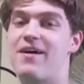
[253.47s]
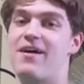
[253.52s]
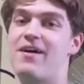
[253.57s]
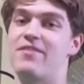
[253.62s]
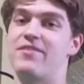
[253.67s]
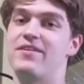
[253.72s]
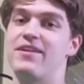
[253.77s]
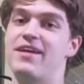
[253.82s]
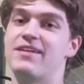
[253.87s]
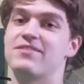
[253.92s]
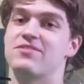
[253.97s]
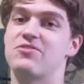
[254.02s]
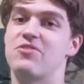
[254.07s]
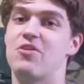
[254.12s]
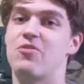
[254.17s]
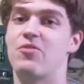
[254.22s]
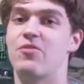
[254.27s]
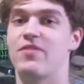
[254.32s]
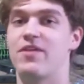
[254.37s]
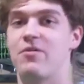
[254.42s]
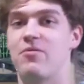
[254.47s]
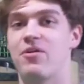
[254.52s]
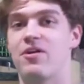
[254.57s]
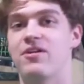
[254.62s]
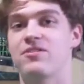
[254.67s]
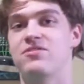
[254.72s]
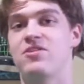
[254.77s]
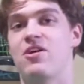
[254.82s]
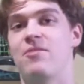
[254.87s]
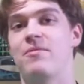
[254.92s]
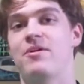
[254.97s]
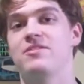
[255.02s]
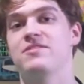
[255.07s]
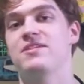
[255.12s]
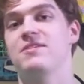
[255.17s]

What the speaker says: the next Tsar that we're going to talk about.